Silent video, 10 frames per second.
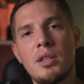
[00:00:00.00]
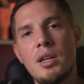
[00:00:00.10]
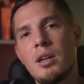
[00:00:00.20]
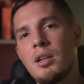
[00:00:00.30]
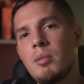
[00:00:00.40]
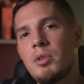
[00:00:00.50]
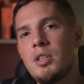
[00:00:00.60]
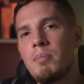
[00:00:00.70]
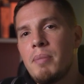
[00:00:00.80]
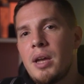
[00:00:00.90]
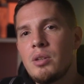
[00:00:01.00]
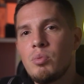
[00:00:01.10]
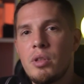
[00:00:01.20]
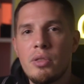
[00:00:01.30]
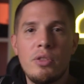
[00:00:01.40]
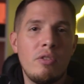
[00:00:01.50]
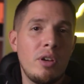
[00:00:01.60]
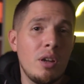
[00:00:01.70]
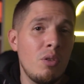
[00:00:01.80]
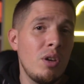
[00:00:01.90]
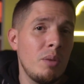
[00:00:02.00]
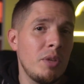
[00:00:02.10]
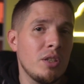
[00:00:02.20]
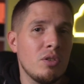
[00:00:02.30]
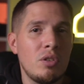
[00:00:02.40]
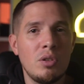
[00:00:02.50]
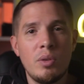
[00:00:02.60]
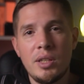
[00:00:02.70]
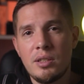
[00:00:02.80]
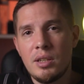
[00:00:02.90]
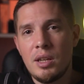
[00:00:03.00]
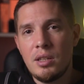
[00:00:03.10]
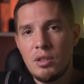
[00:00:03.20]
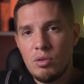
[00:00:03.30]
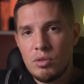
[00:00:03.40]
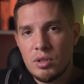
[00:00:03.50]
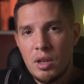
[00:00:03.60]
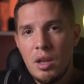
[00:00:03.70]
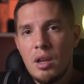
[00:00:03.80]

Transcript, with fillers: to the unlimited bandwidth, there are no limits on your internet use.